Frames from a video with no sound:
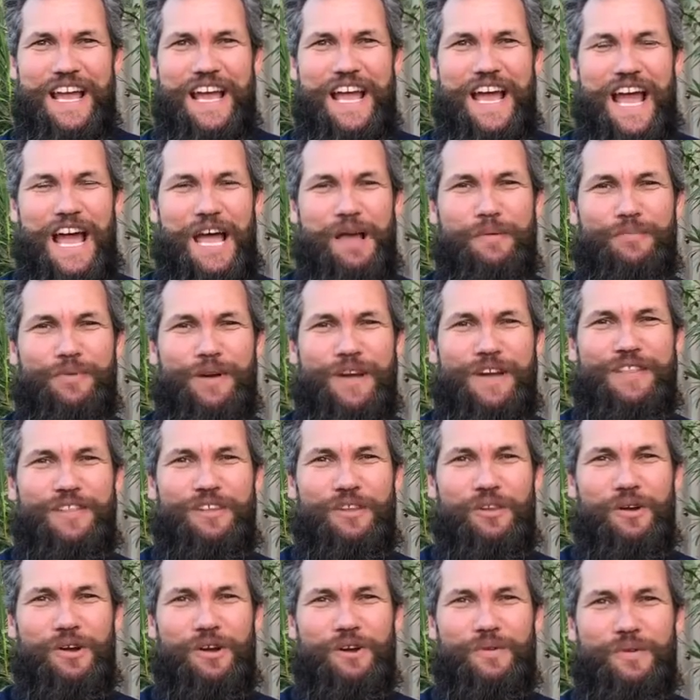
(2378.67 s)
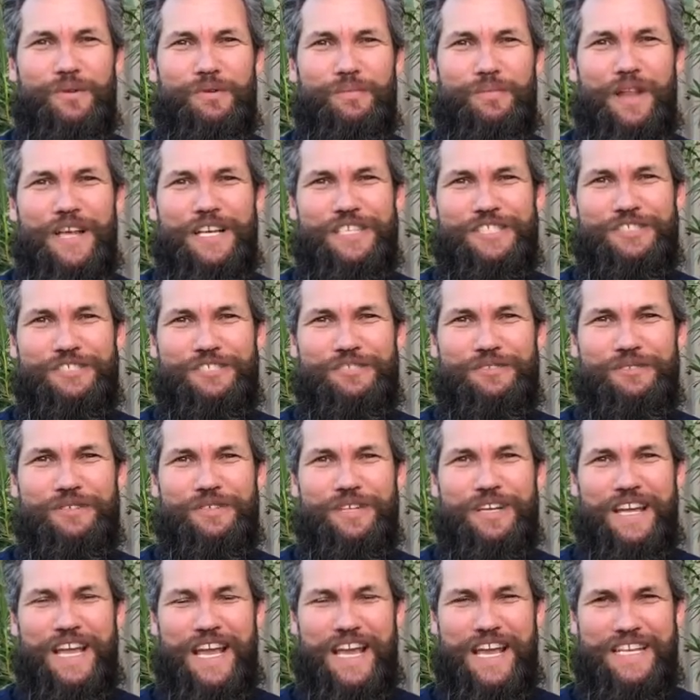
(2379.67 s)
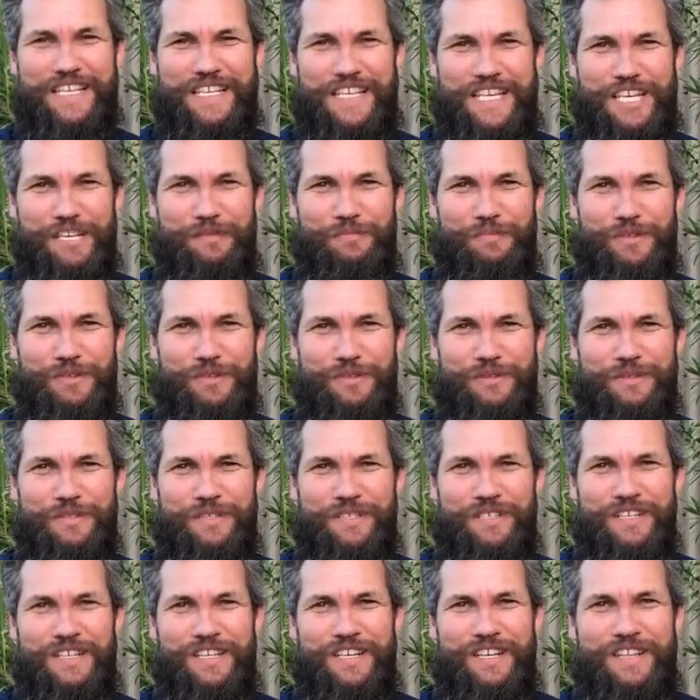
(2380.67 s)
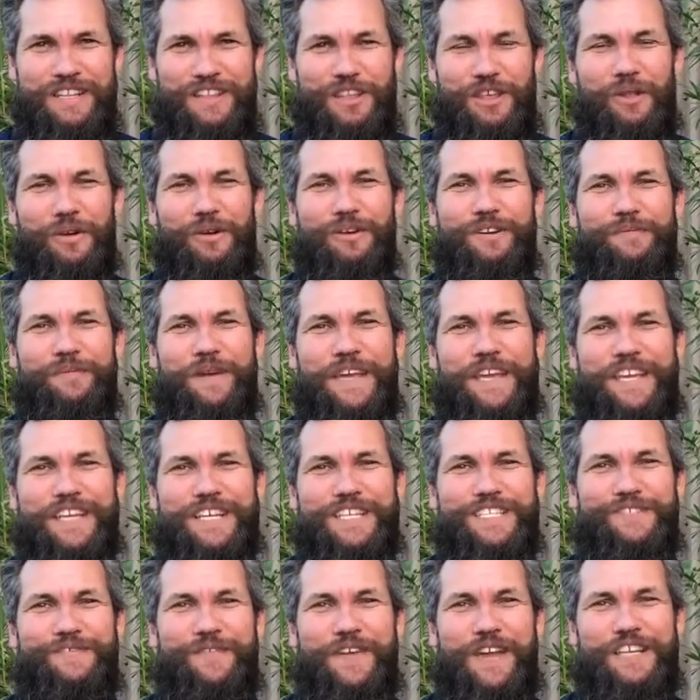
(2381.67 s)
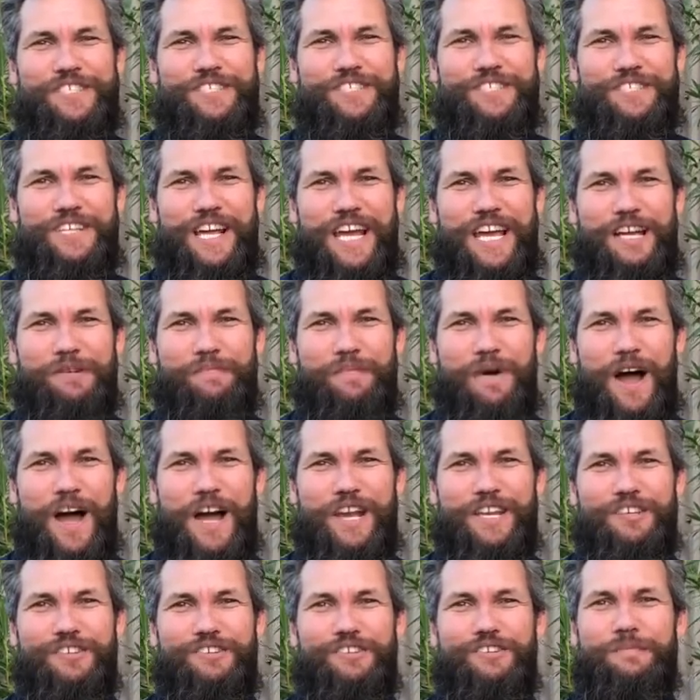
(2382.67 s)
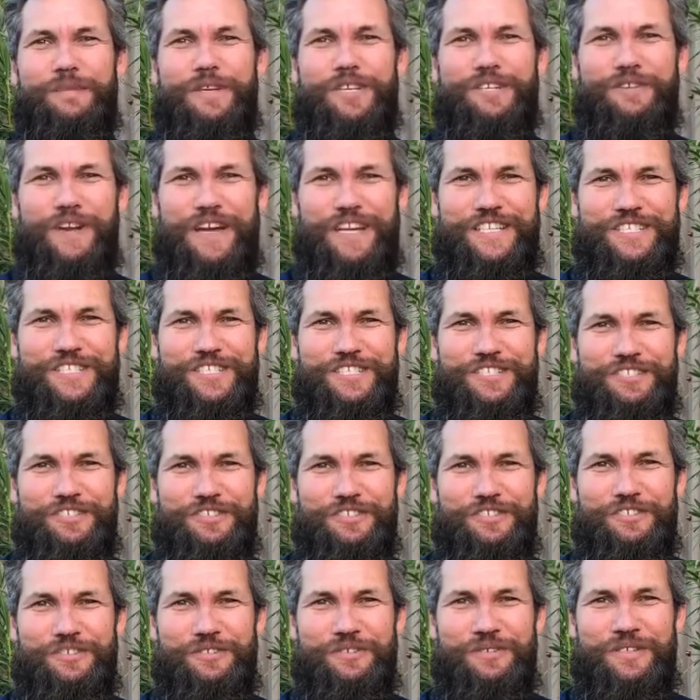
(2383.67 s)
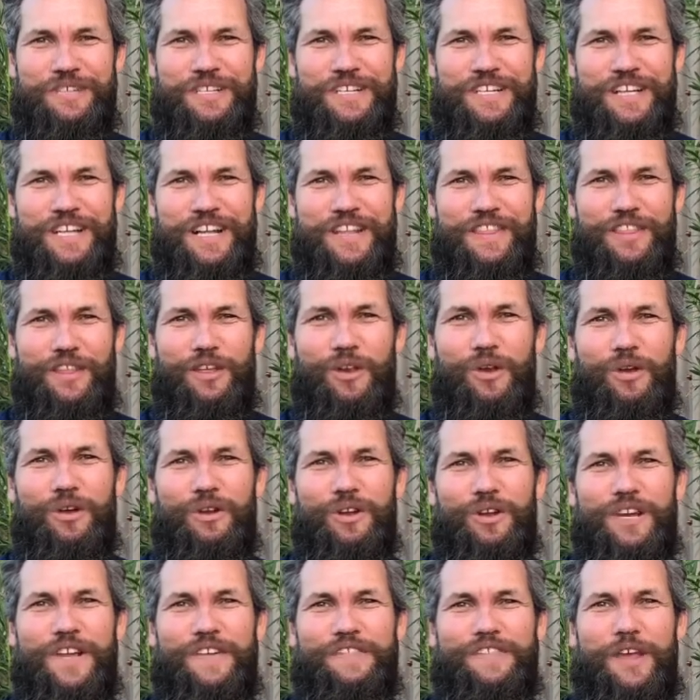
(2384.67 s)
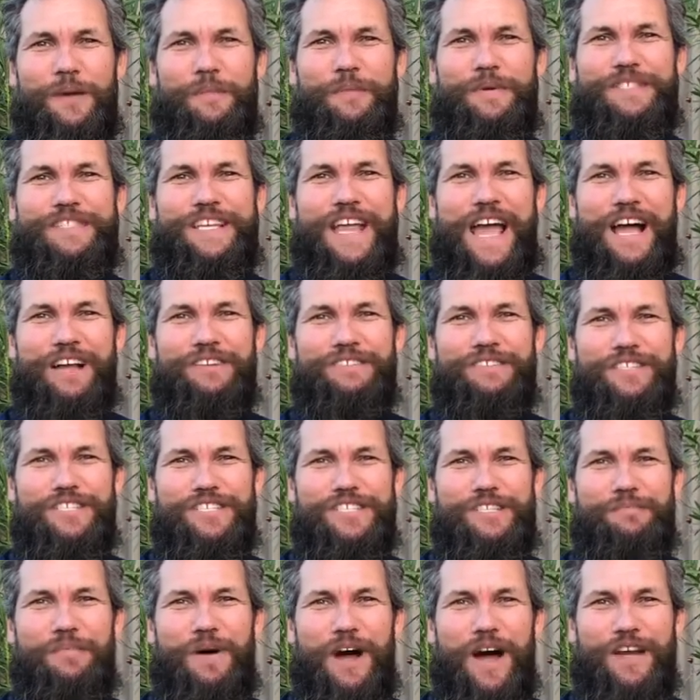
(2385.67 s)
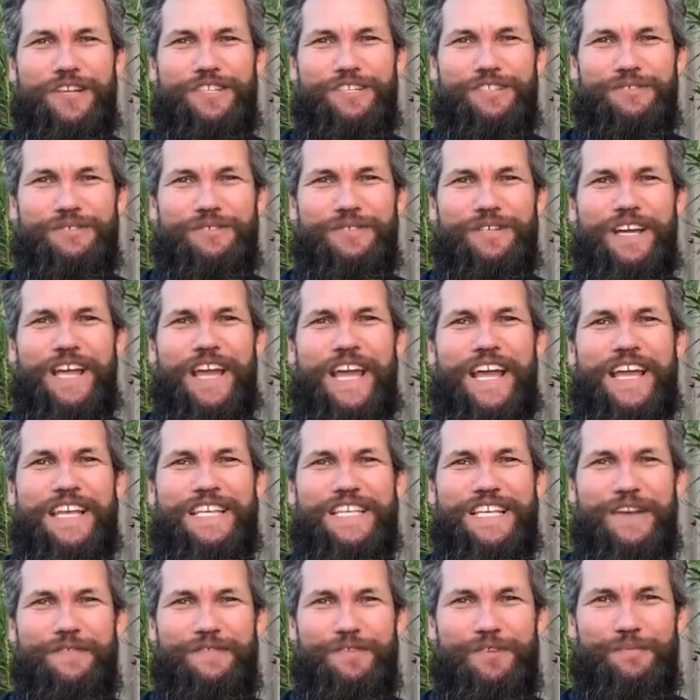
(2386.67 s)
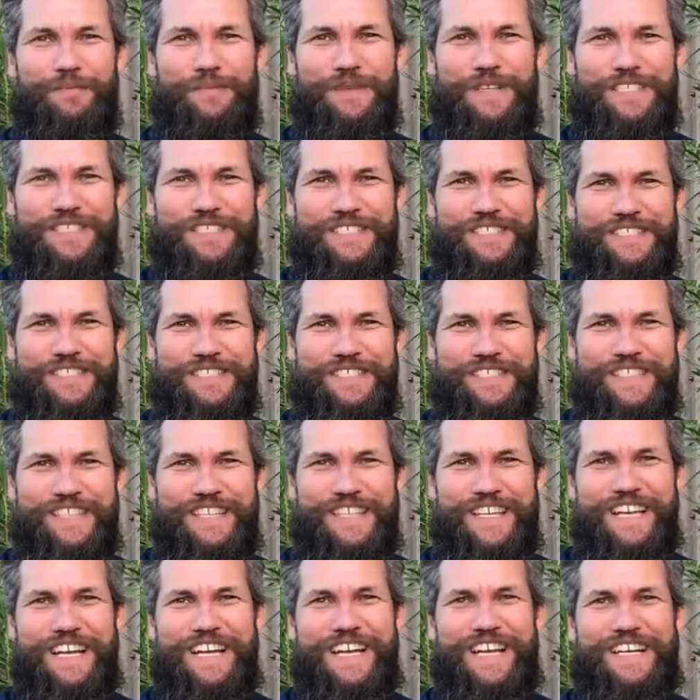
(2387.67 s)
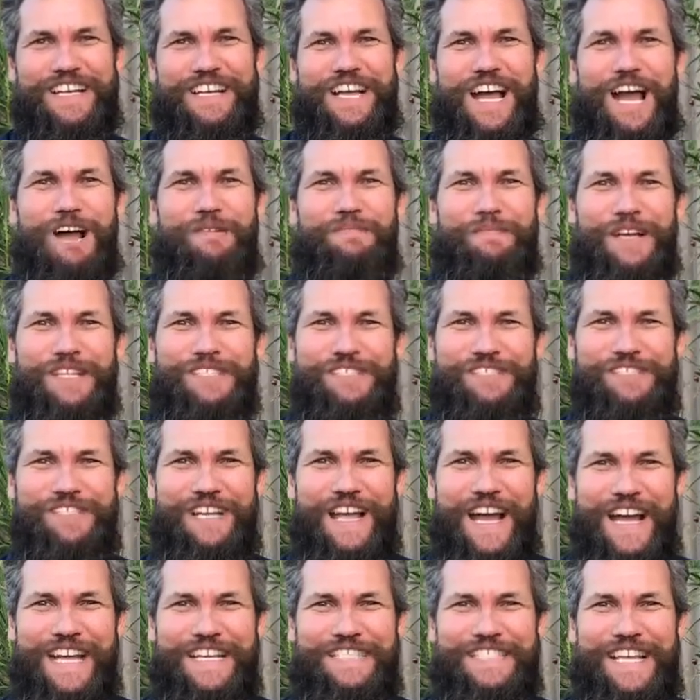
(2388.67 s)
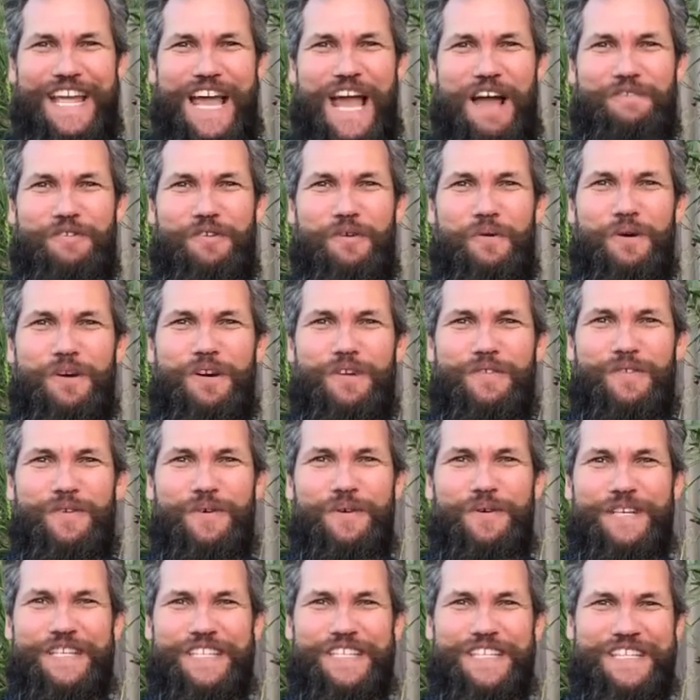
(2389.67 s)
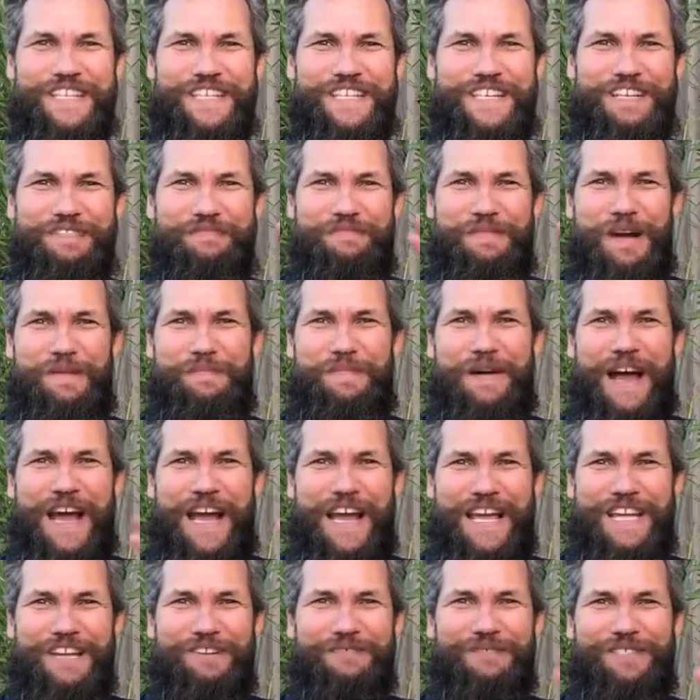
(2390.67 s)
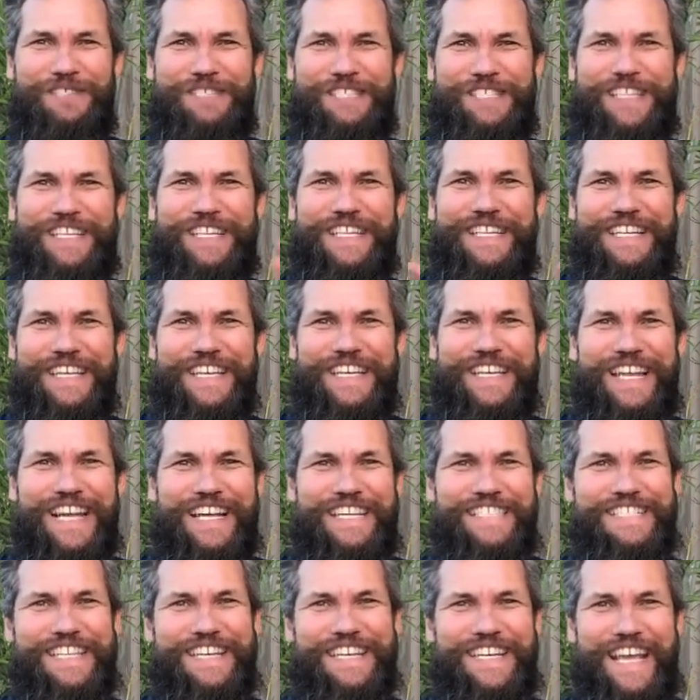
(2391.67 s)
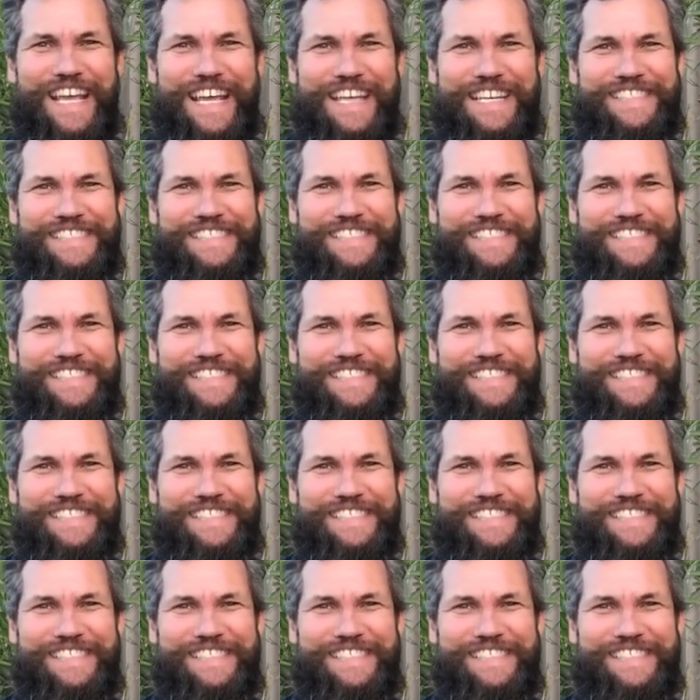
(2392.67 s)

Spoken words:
I pray the Lord will bless you and keep you. The Lord make his face to shine upon you and to be gracious to you. The Lord lift up his countenance upon you and give you peace. God bless you guys. Have a wonderful week. Bye-bye. We'll see you again next Sunday.